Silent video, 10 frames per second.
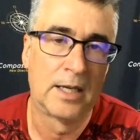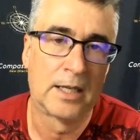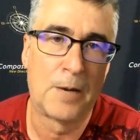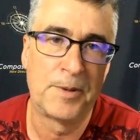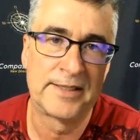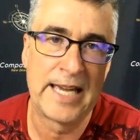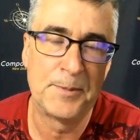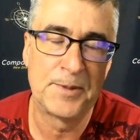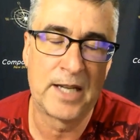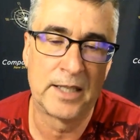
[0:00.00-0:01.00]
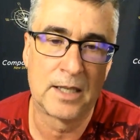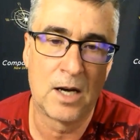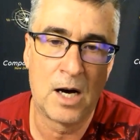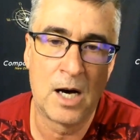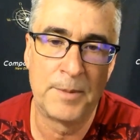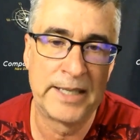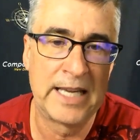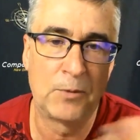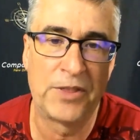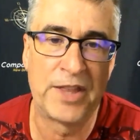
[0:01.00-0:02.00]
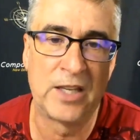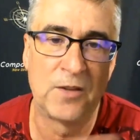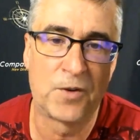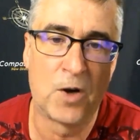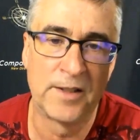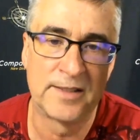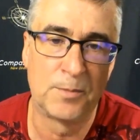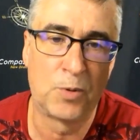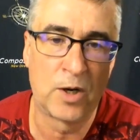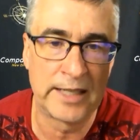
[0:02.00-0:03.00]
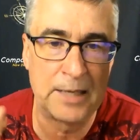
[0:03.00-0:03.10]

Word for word: compassgames.com. And again, we thank you for all the support.